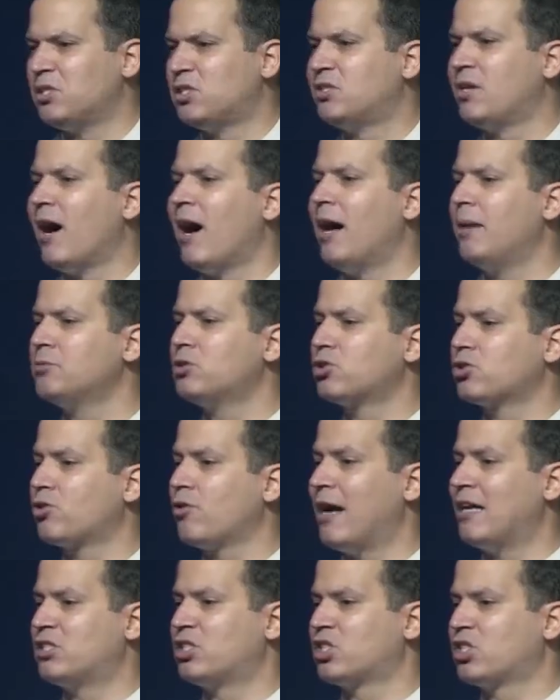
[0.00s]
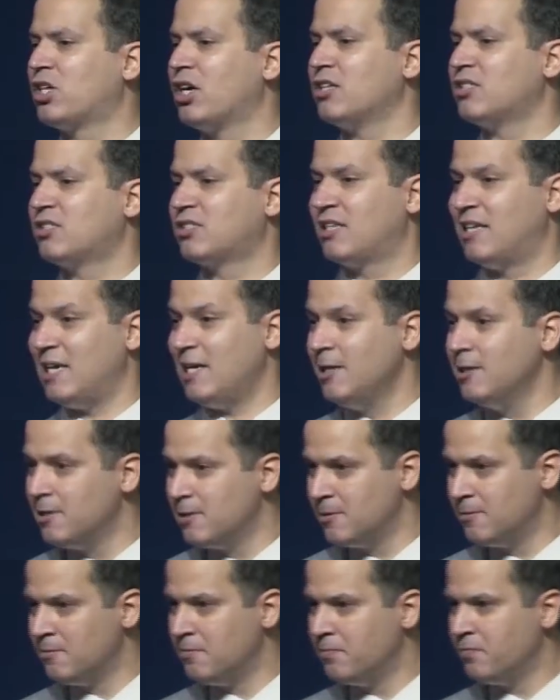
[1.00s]
Tom Scratch Skusky.
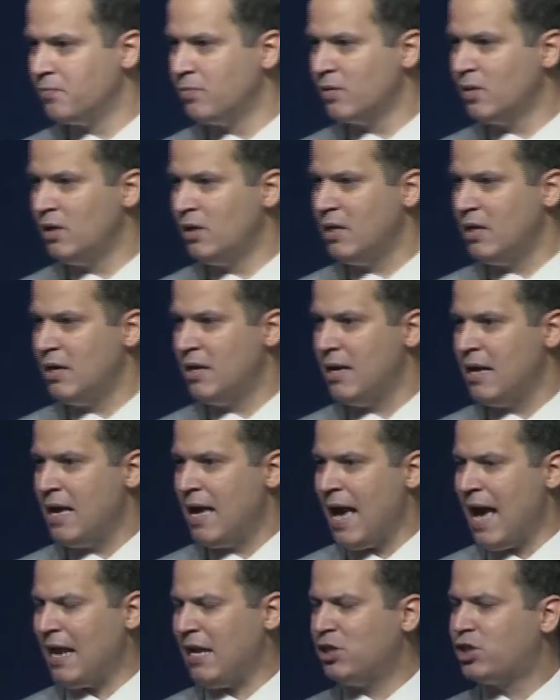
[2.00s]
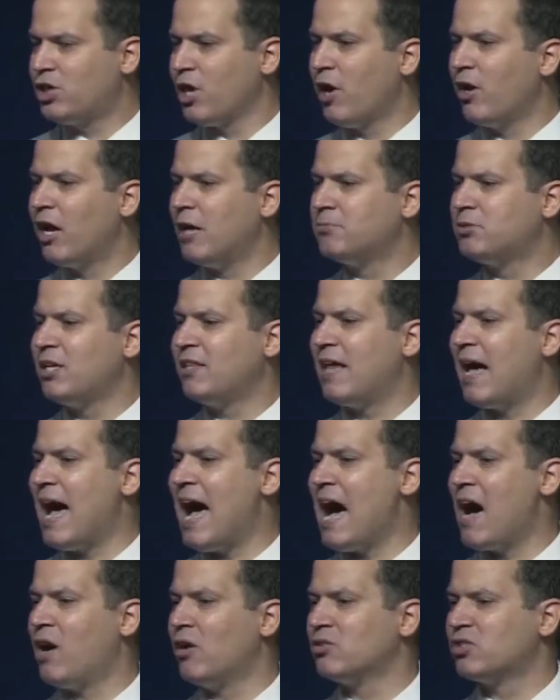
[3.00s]
And he showed up to the
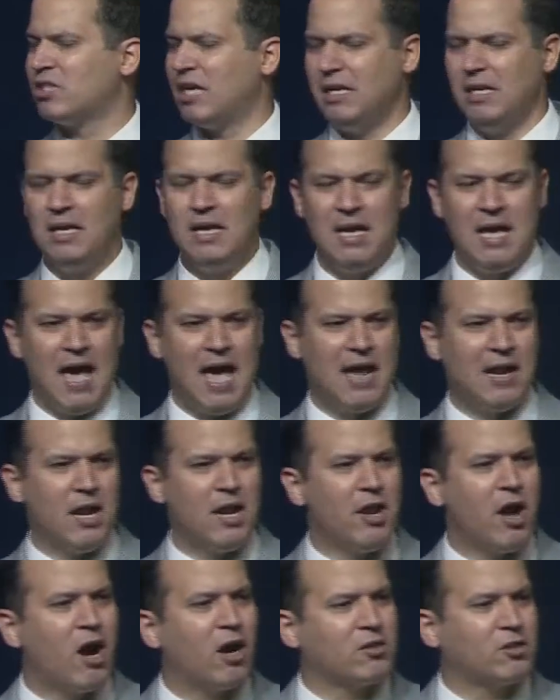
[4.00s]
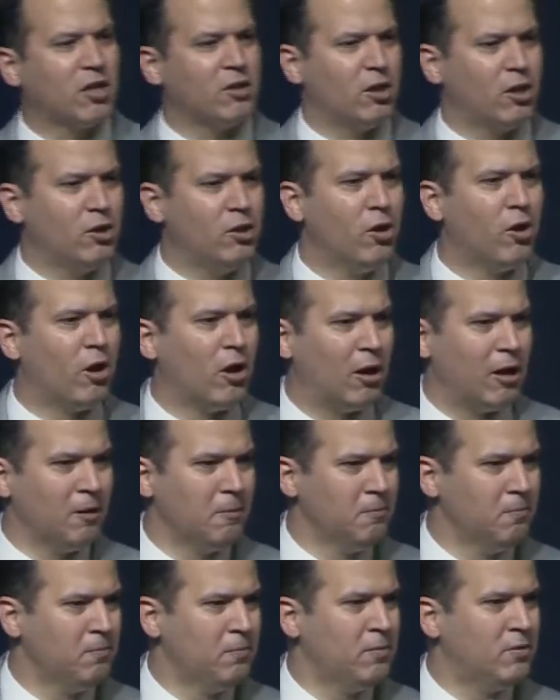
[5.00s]
house and, and he knocked on the door,
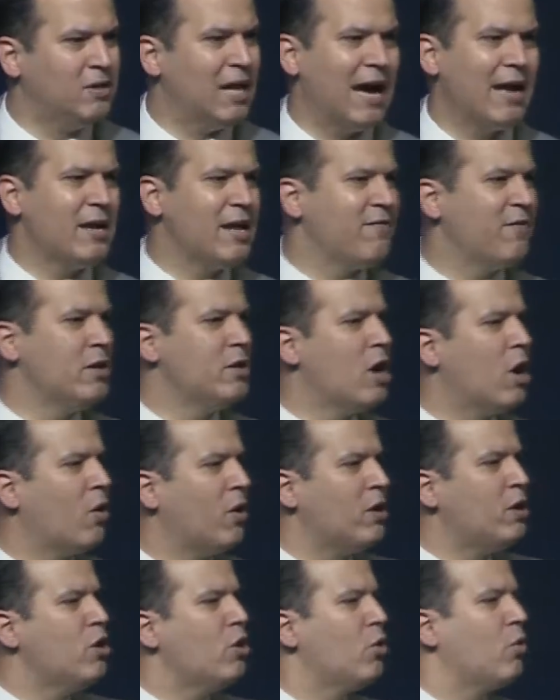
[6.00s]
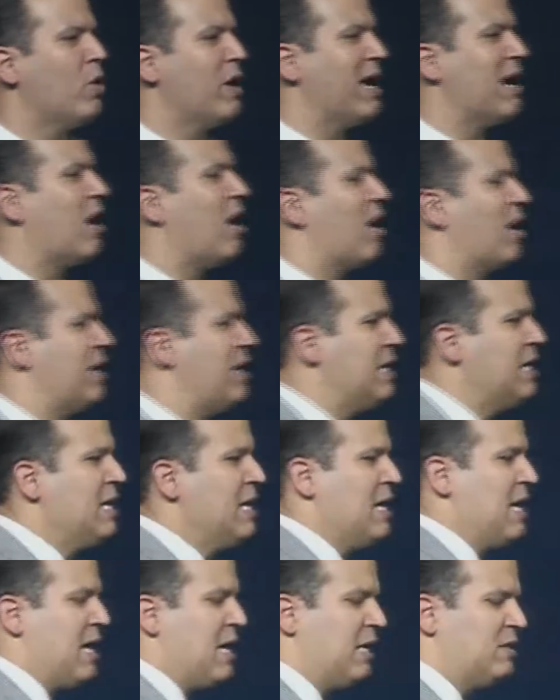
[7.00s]
not even knowing who we are. And
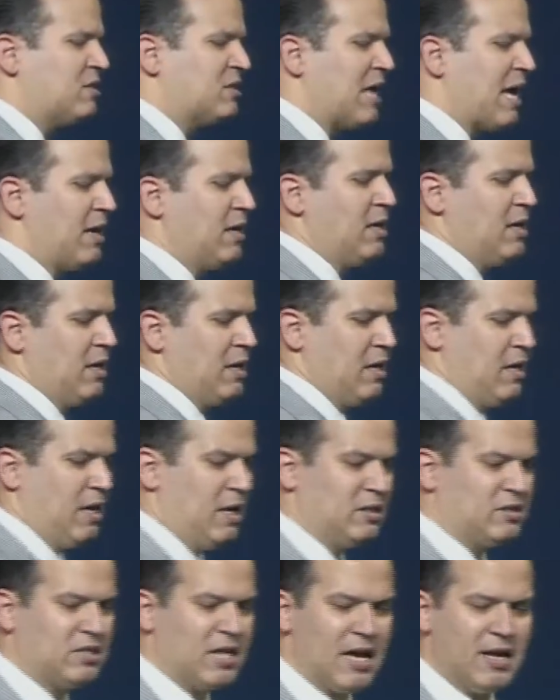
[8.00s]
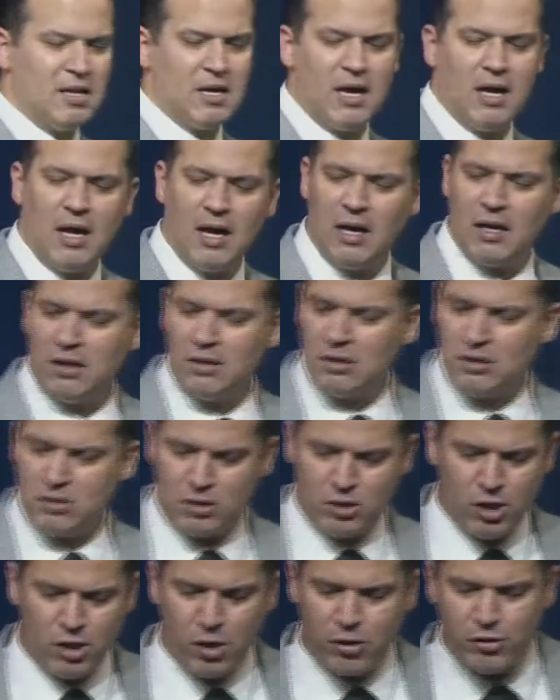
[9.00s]
he, he said, he said, uh, uh,
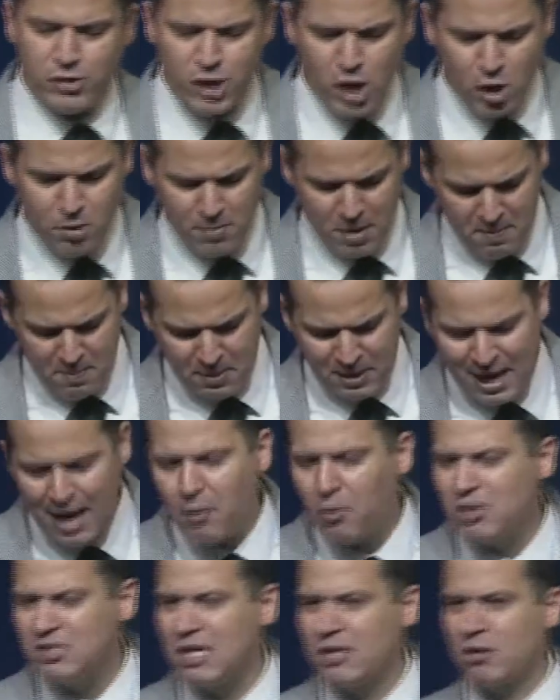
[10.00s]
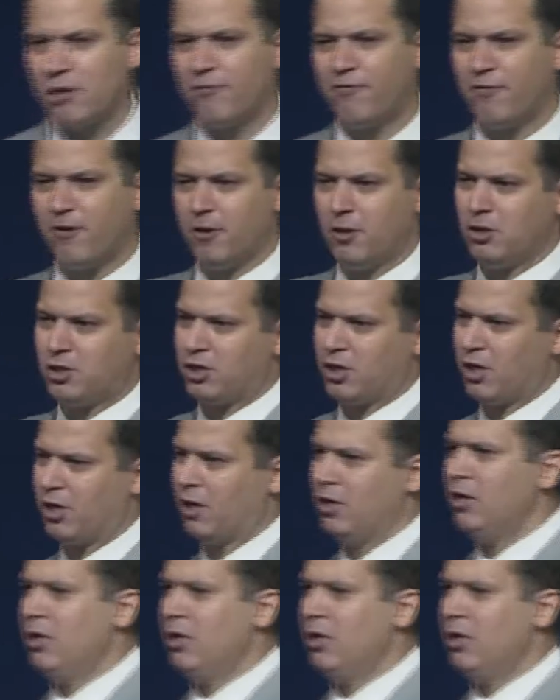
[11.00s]
You don't know me, but I was at the furniture